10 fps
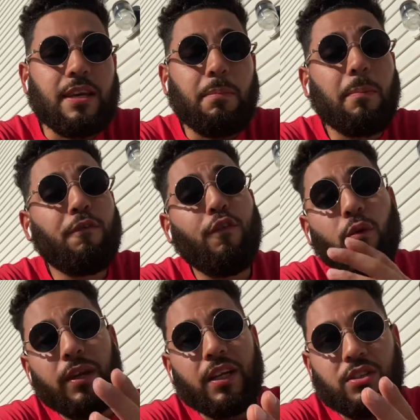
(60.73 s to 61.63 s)
But before
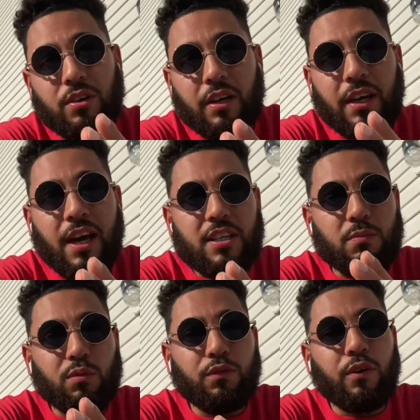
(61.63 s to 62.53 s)
we get started, guys, and
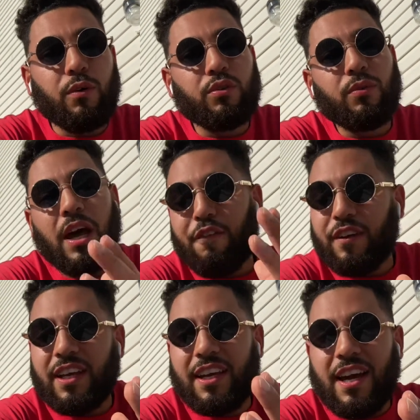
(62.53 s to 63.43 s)
move forward, do not
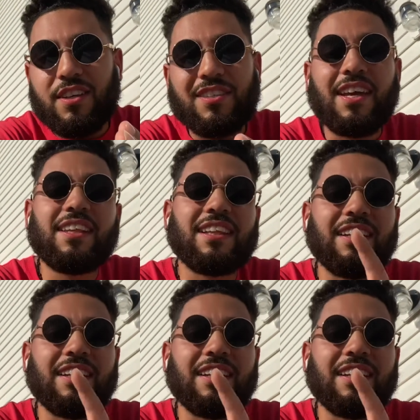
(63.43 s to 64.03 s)
forget, guys, to hit the